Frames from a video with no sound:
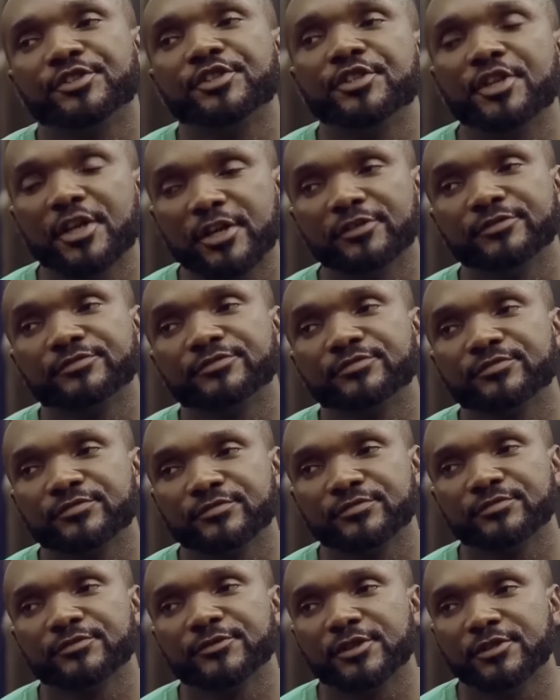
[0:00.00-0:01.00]
Jide,
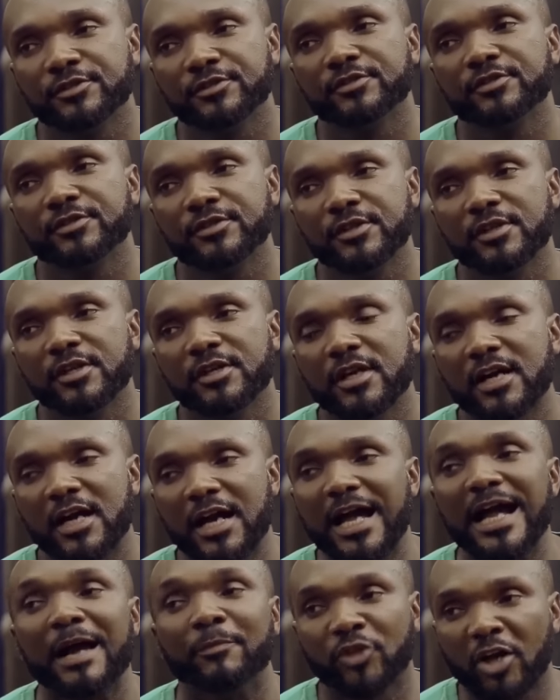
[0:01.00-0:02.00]

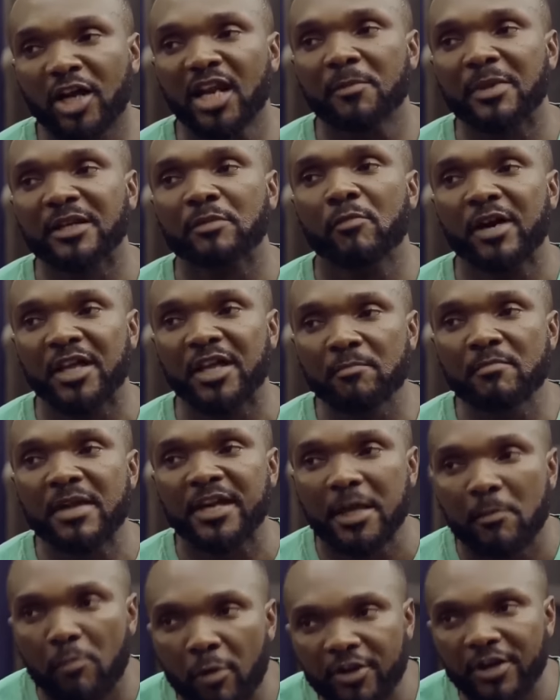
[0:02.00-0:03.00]
I'm talking about
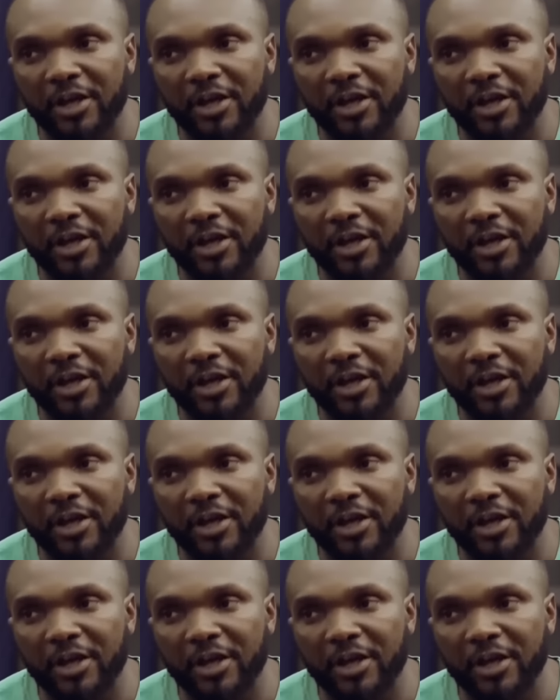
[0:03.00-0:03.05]
making